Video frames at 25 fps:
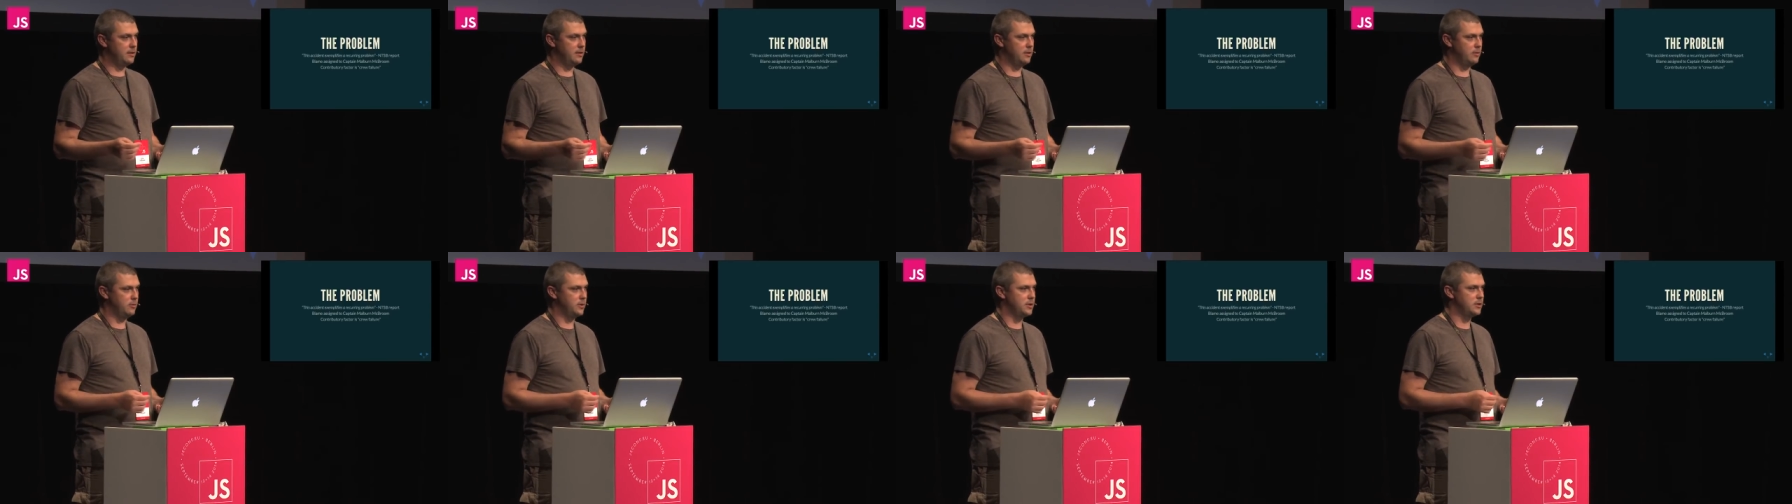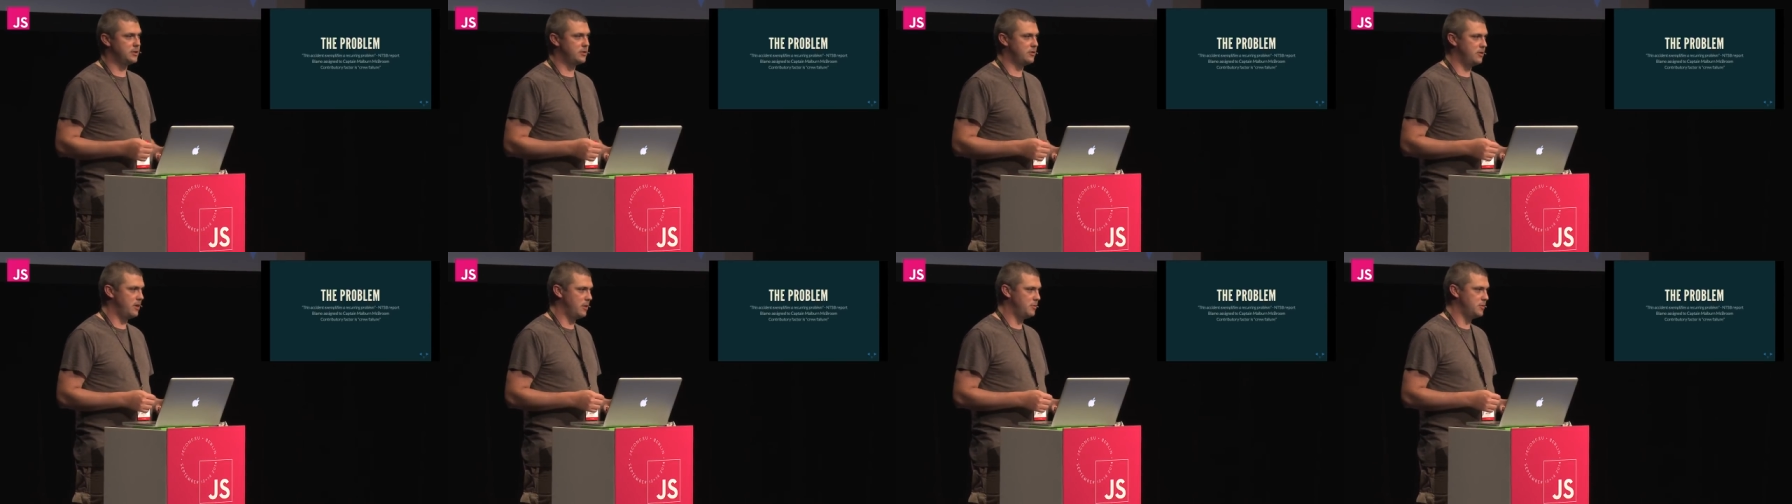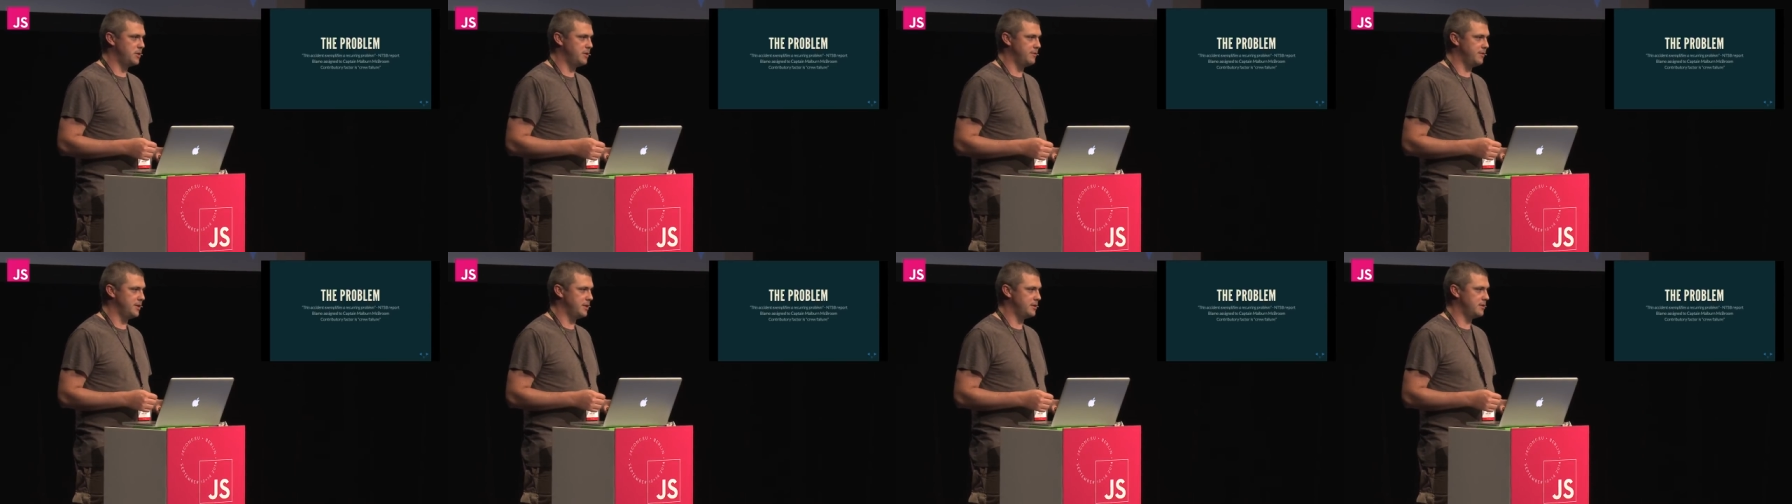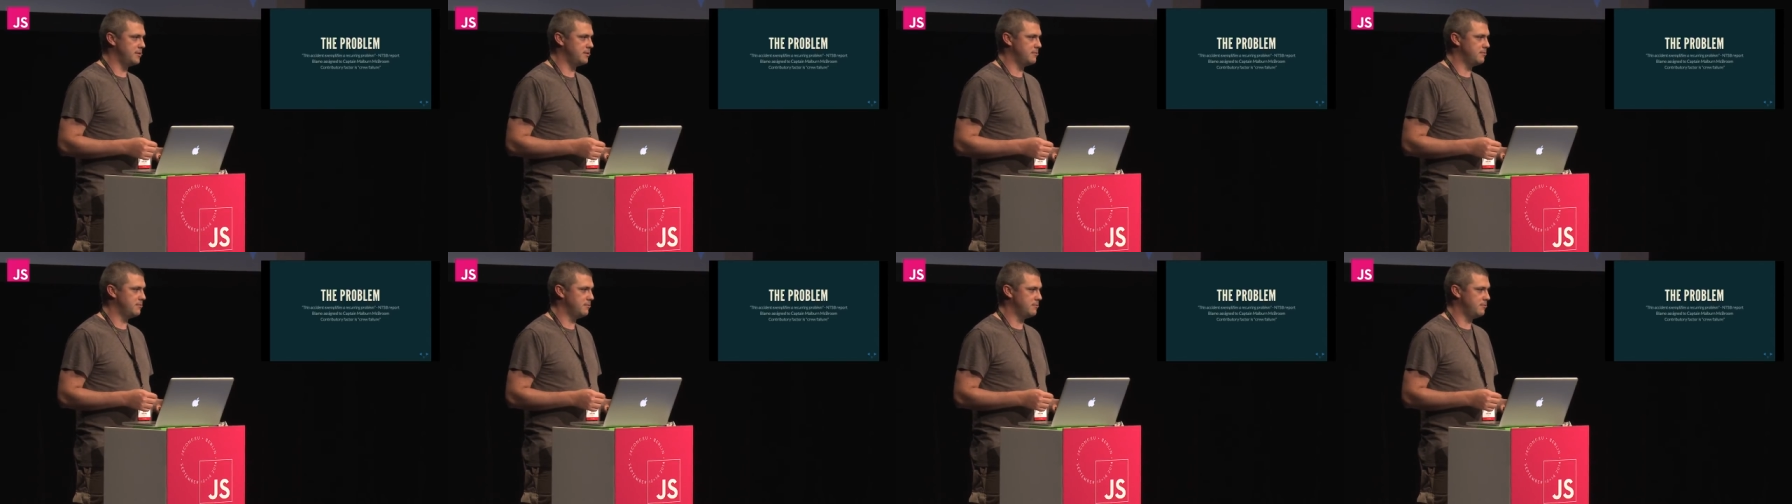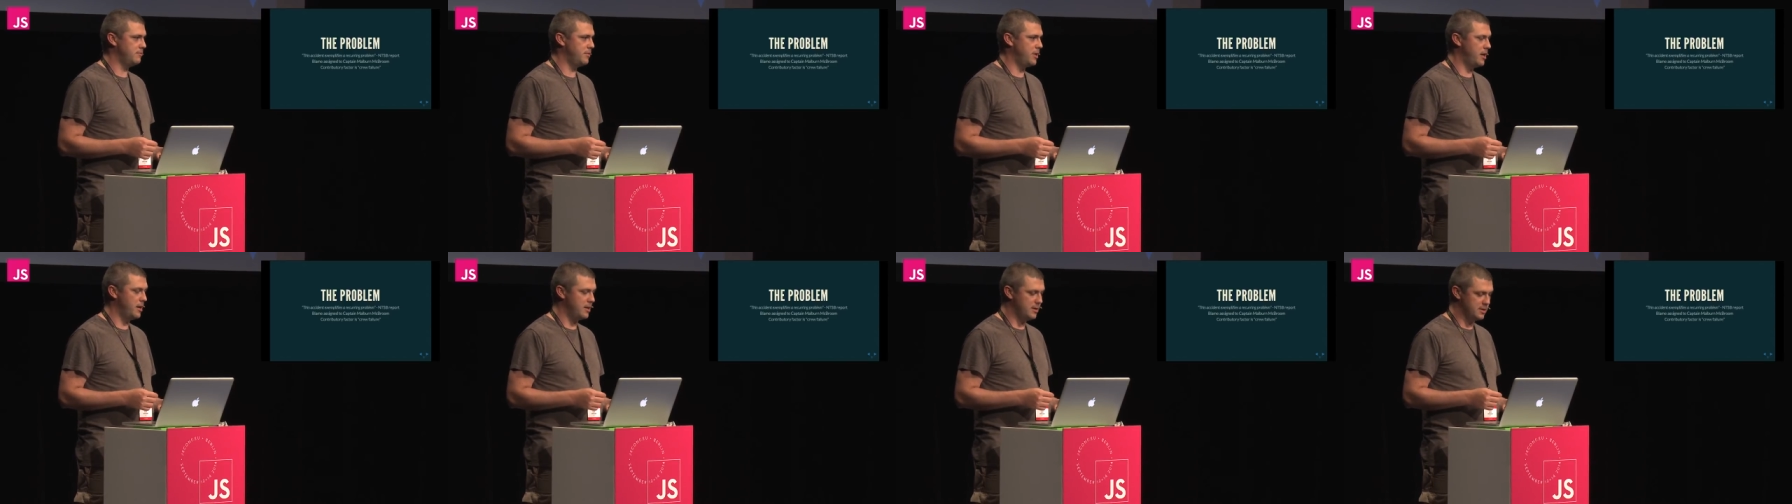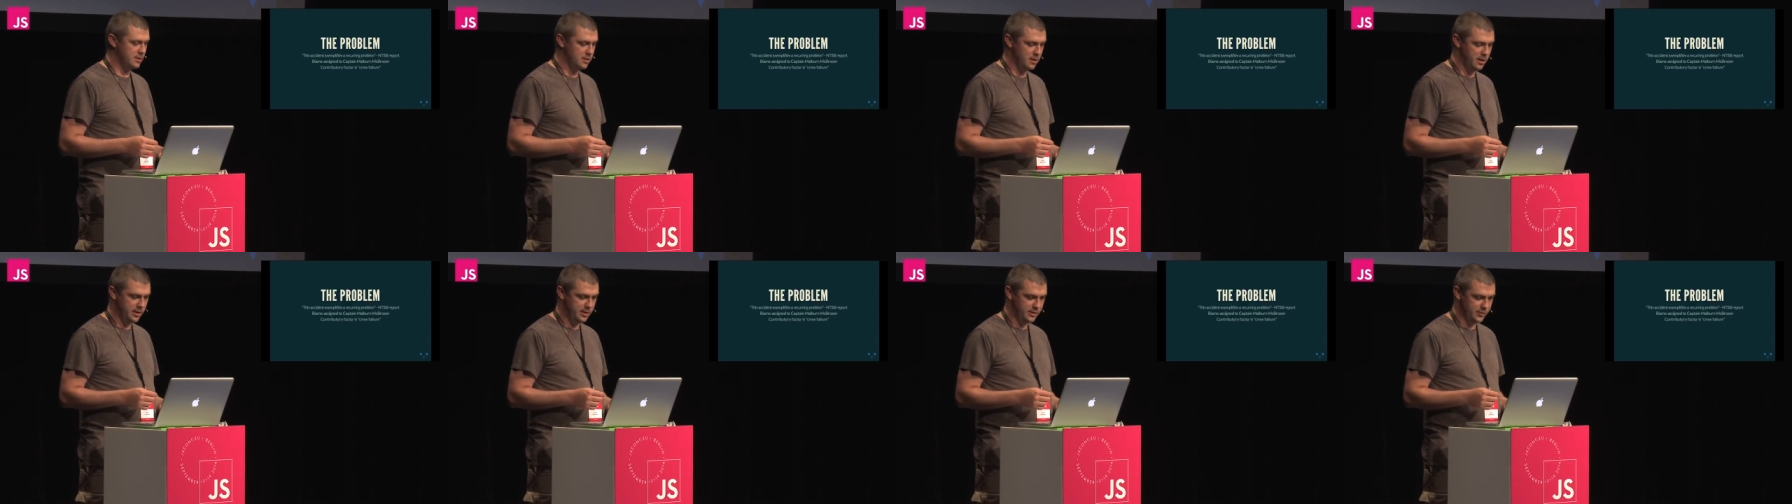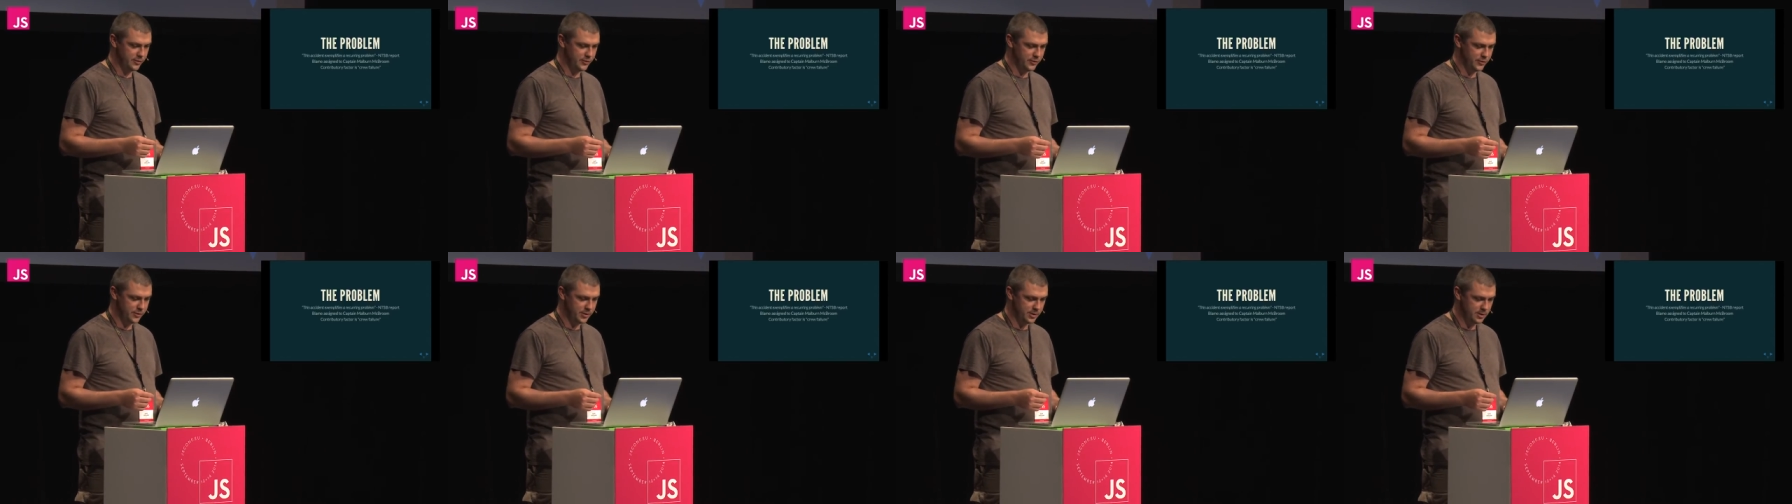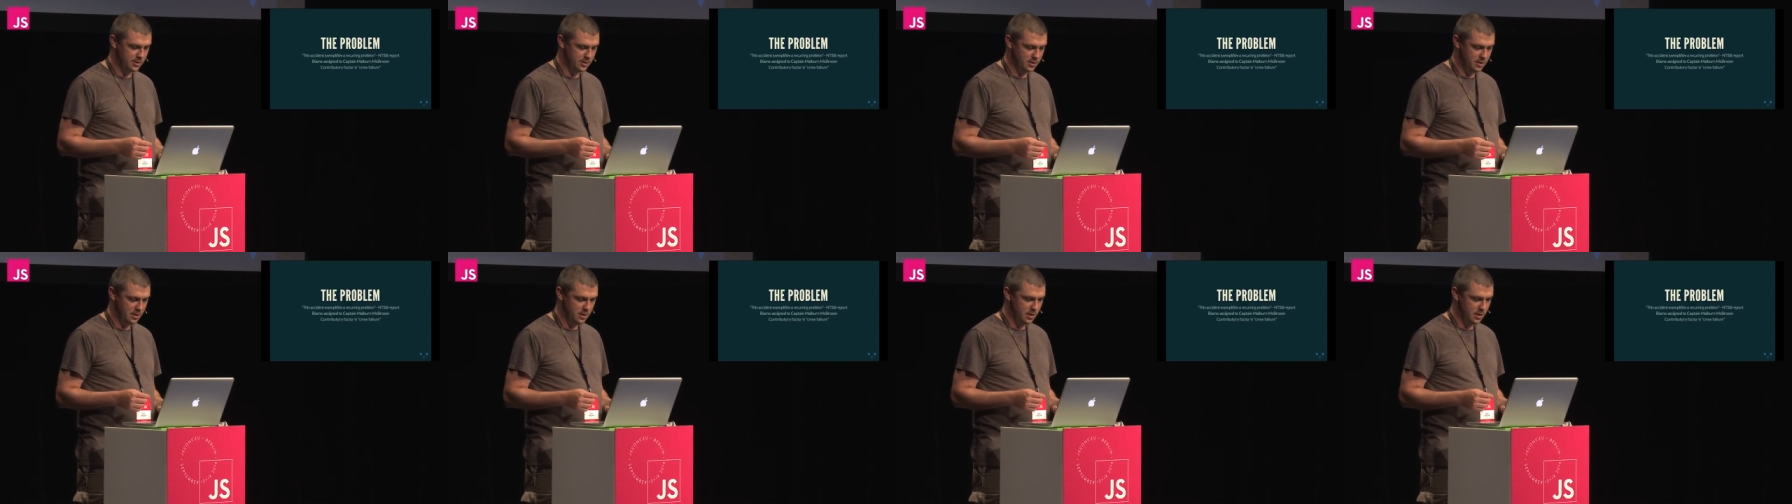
who was stripped of his pilot's license